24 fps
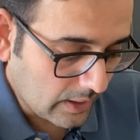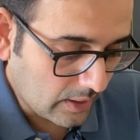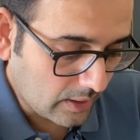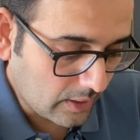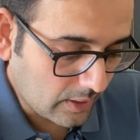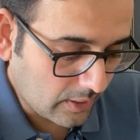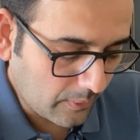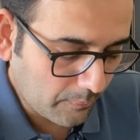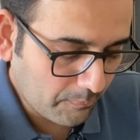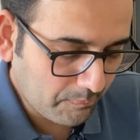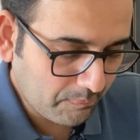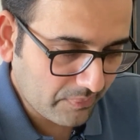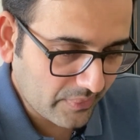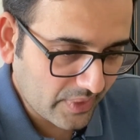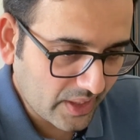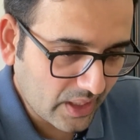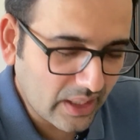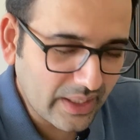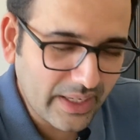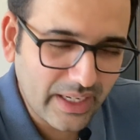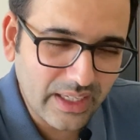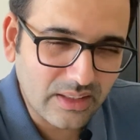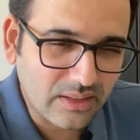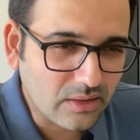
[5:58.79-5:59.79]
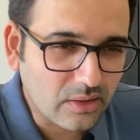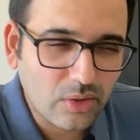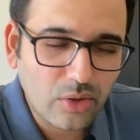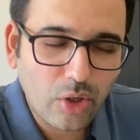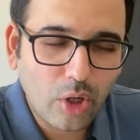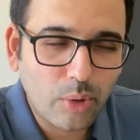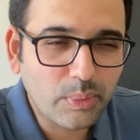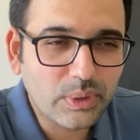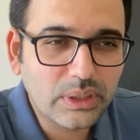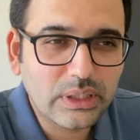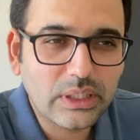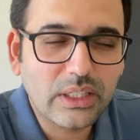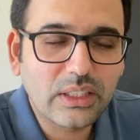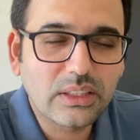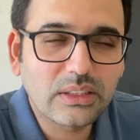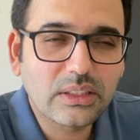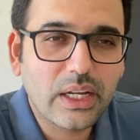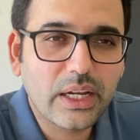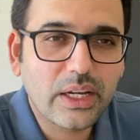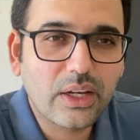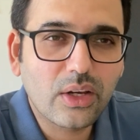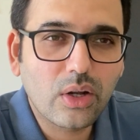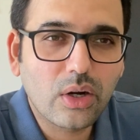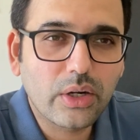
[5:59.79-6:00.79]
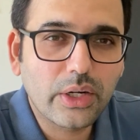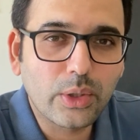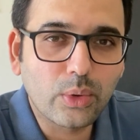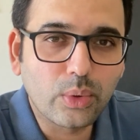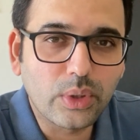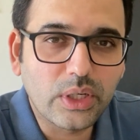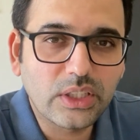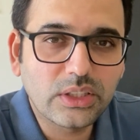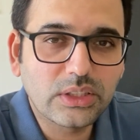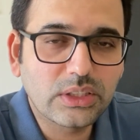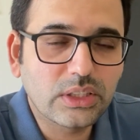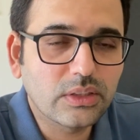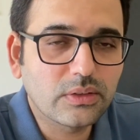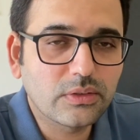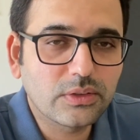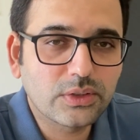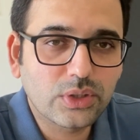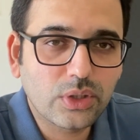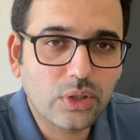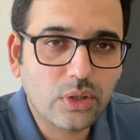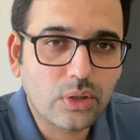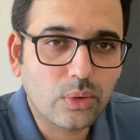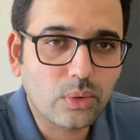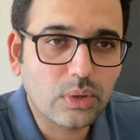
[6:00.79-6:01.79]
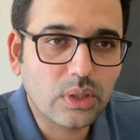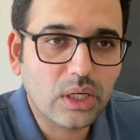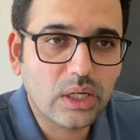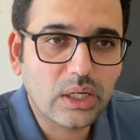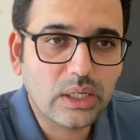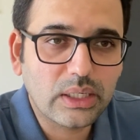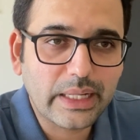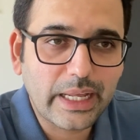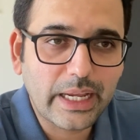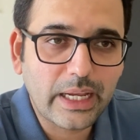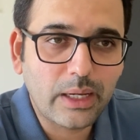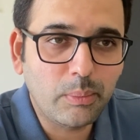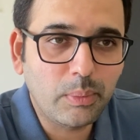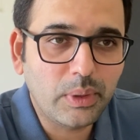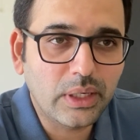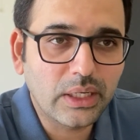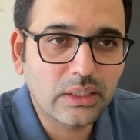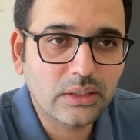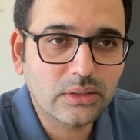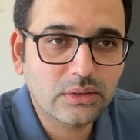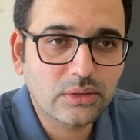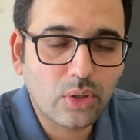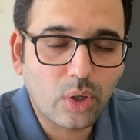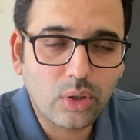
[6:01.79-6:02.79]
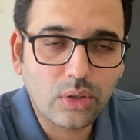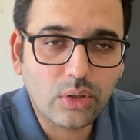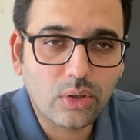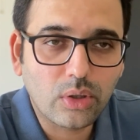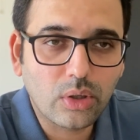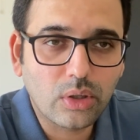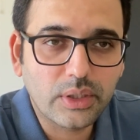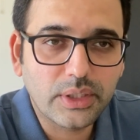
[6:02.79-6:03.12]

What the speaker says: Again, common things like your duty shifts, your rota timings, on-call